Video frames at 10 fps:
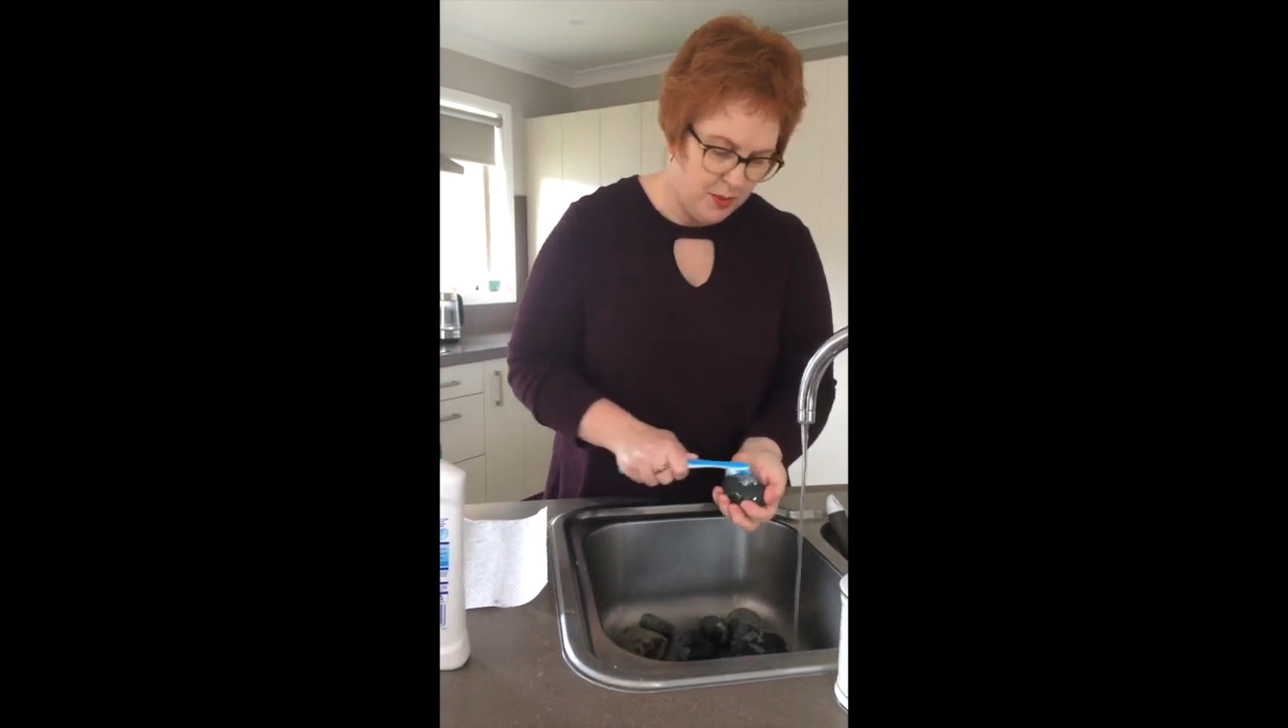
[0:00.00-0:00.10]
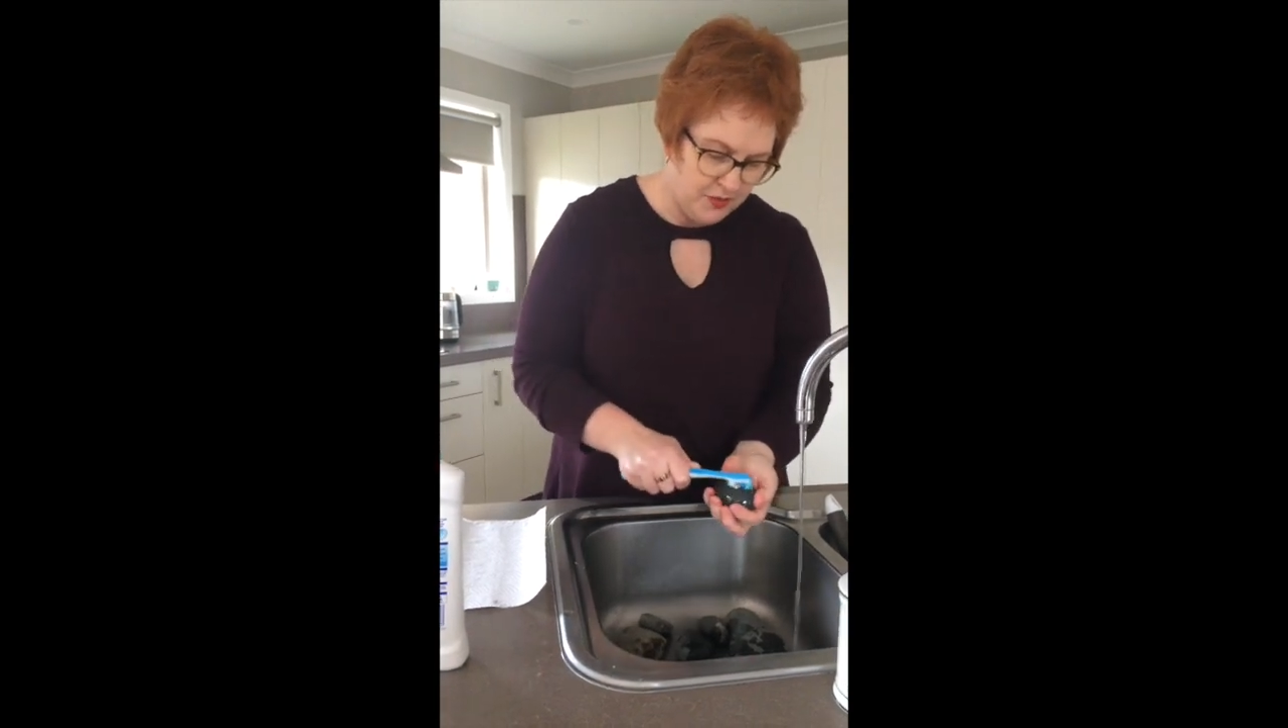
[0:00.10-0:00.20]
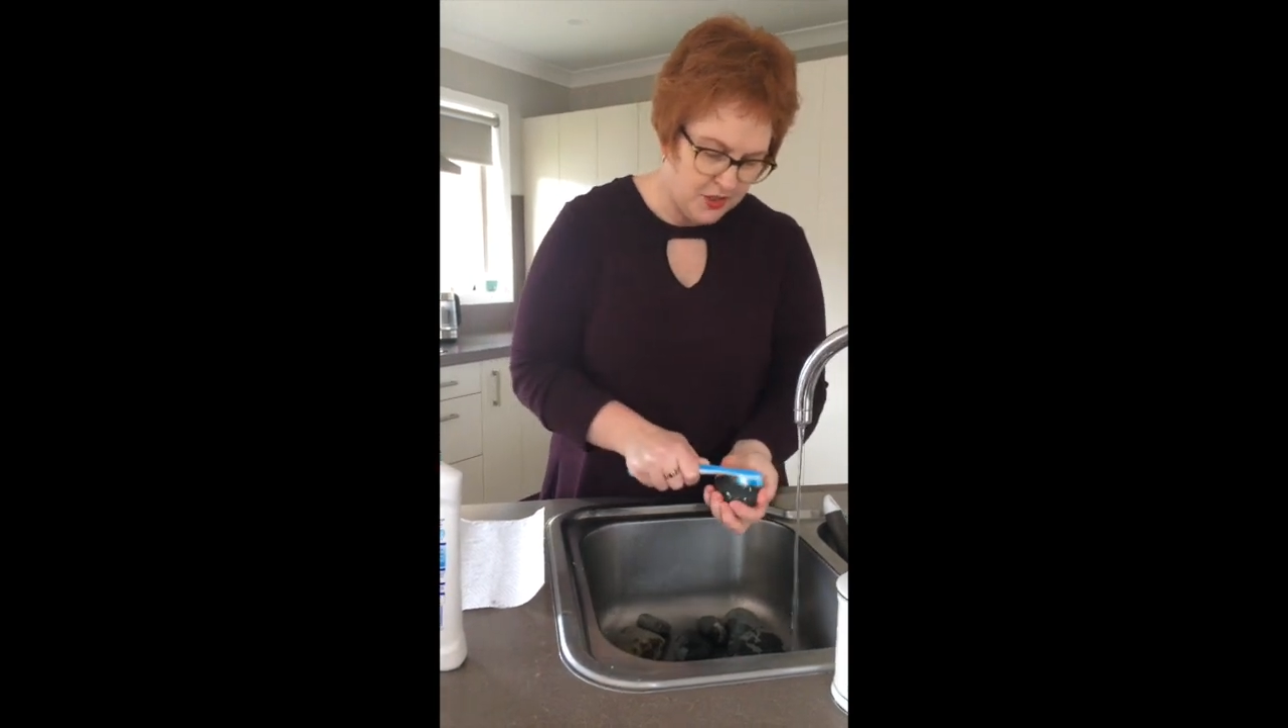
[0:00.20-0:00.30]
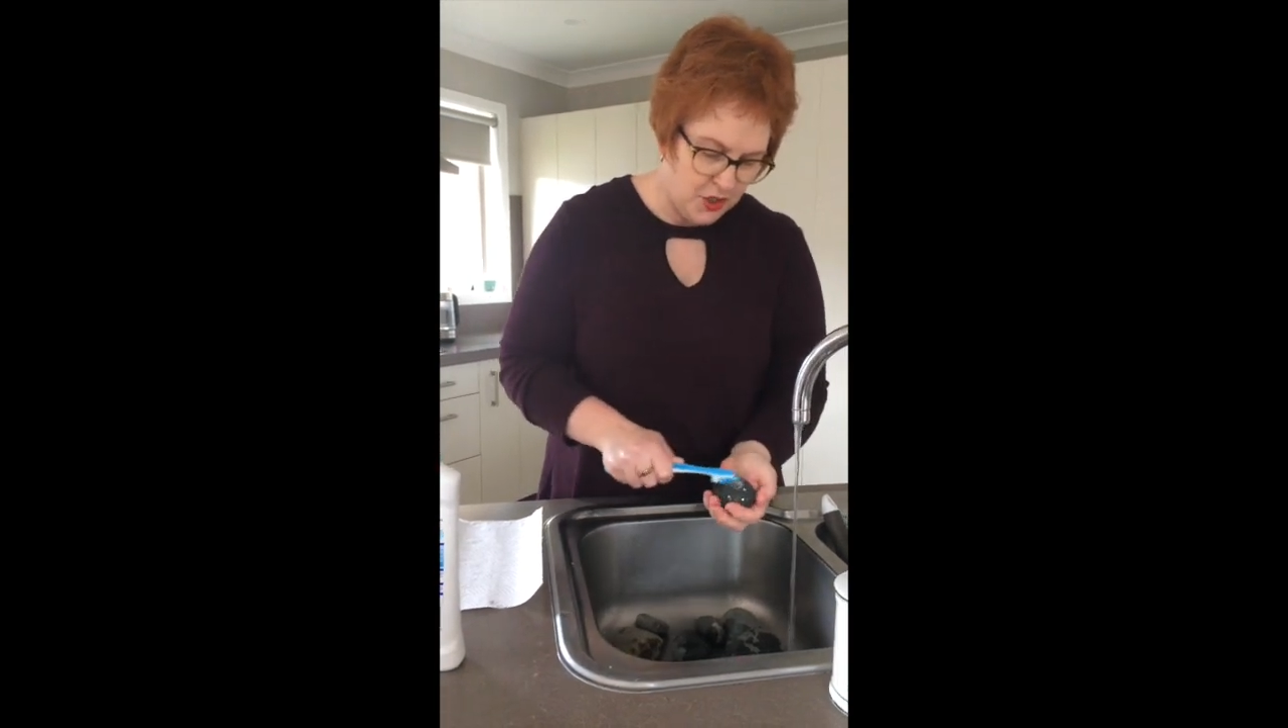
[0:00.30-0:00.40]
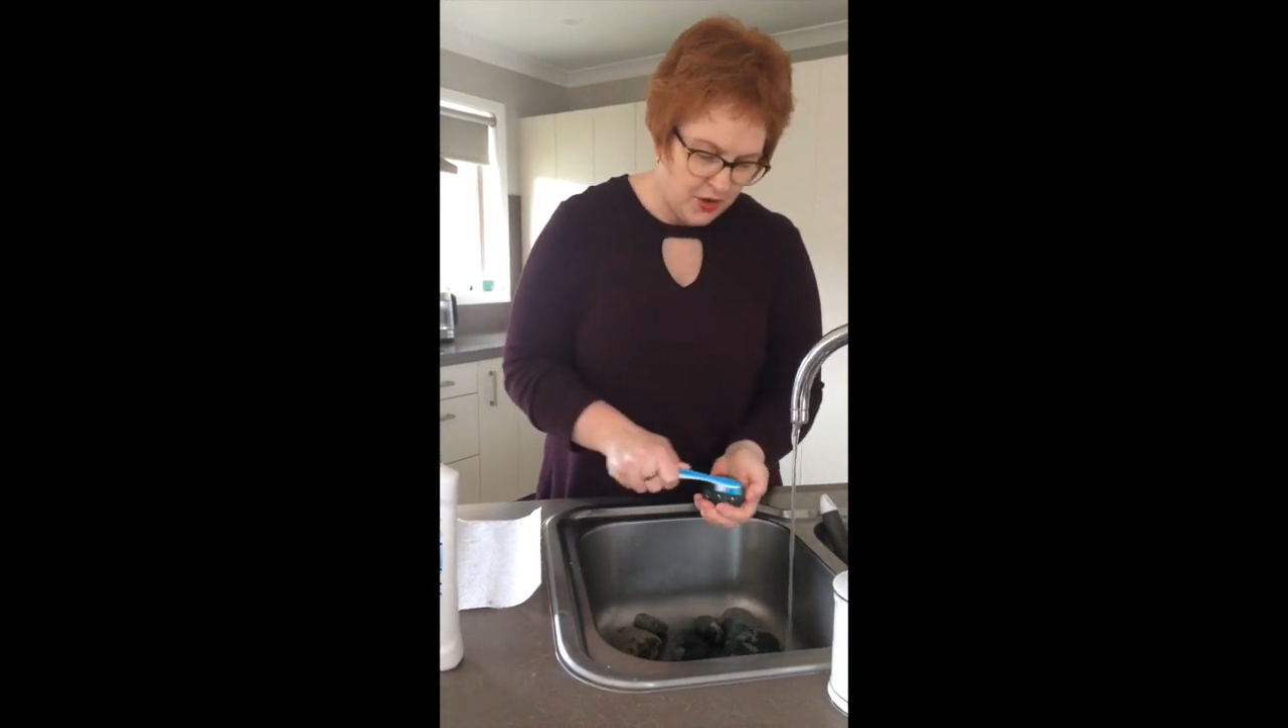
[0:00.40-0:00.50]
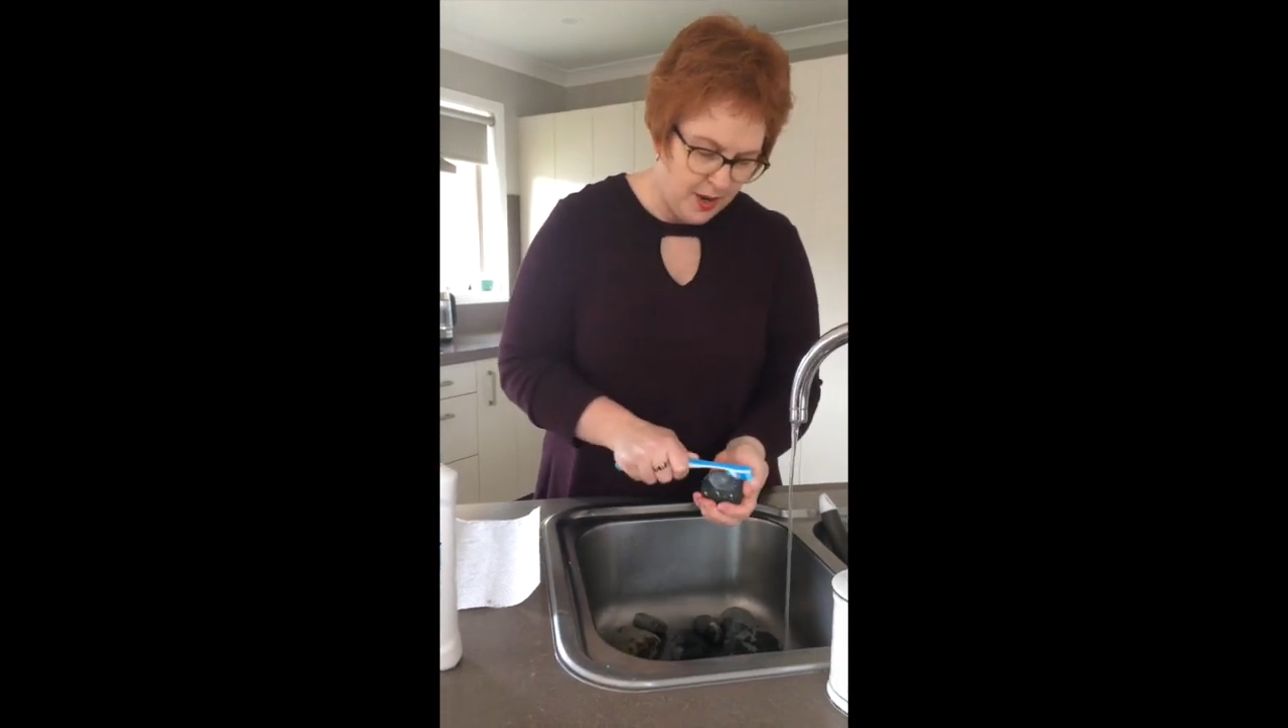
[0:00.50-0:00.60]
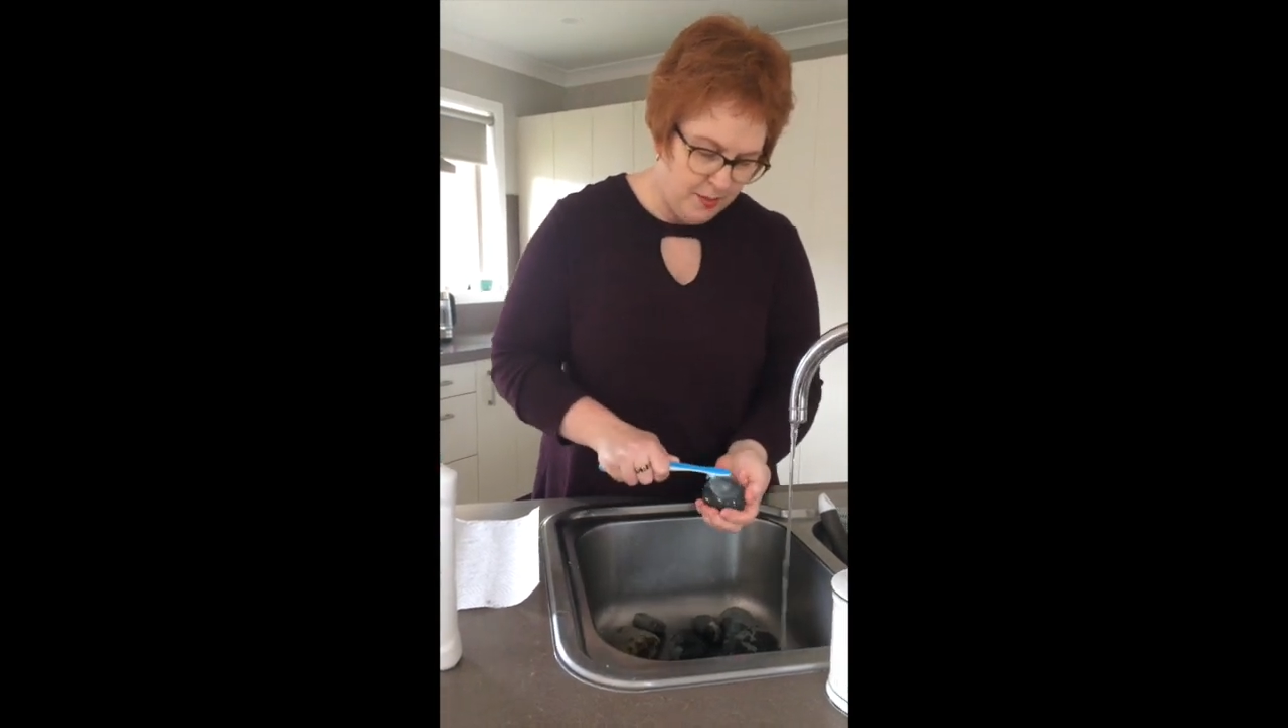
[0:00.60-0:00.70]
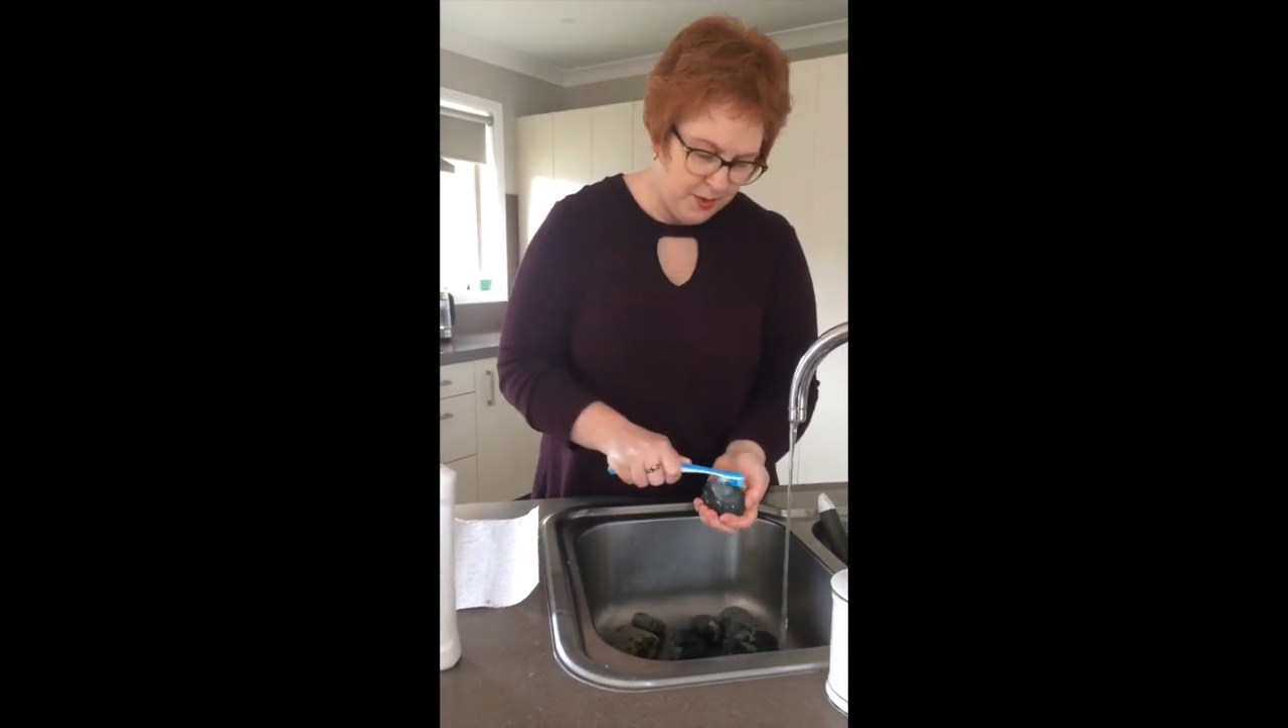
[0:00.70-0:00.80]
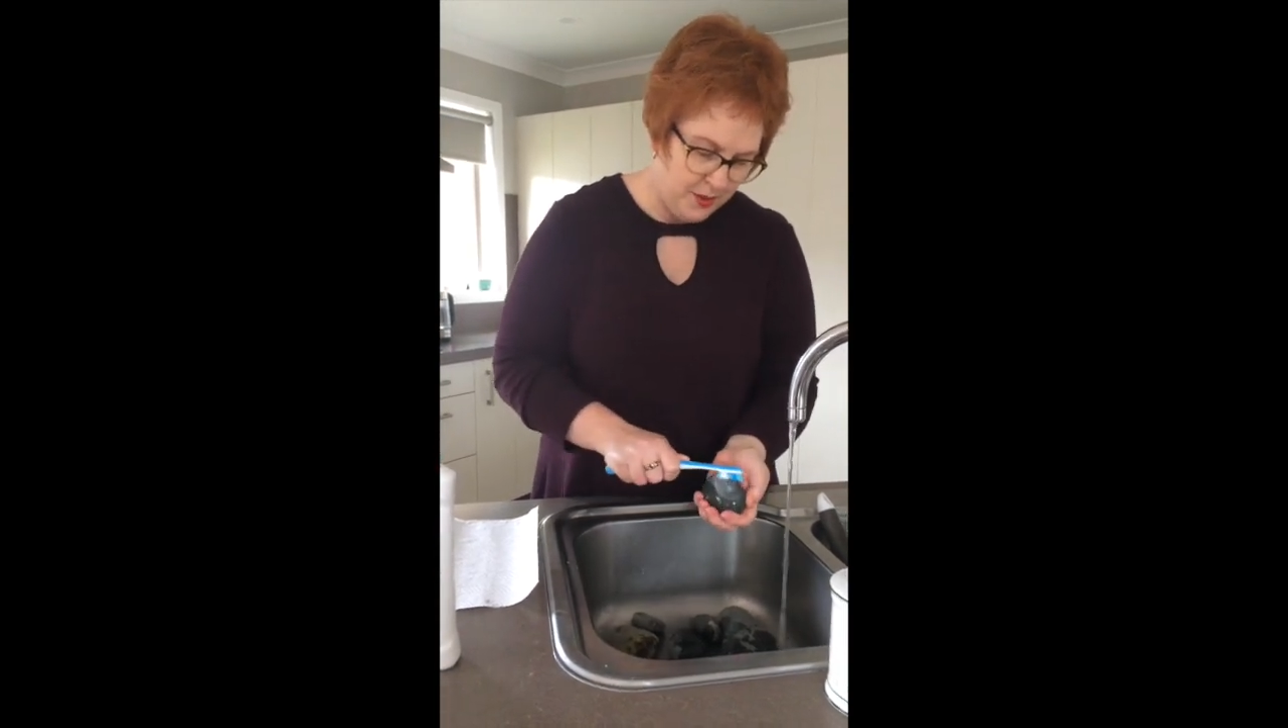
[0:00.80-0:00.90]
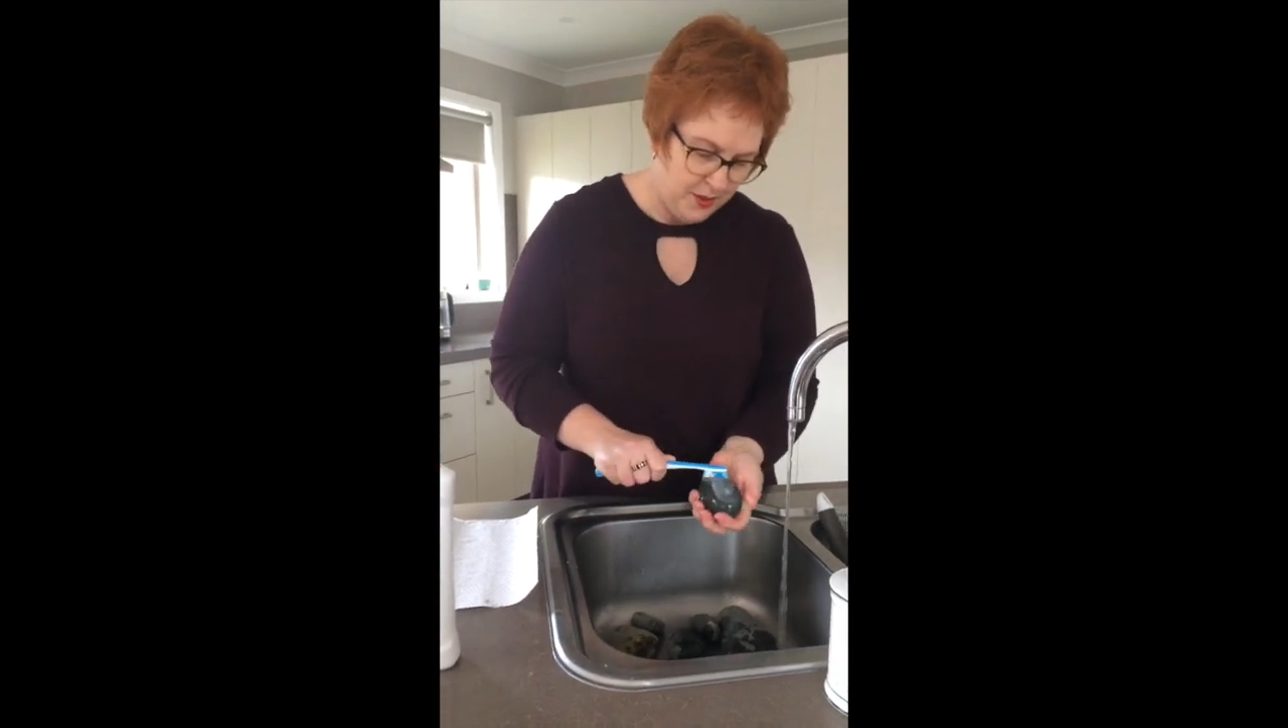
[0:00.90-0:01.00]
bit of a scrub,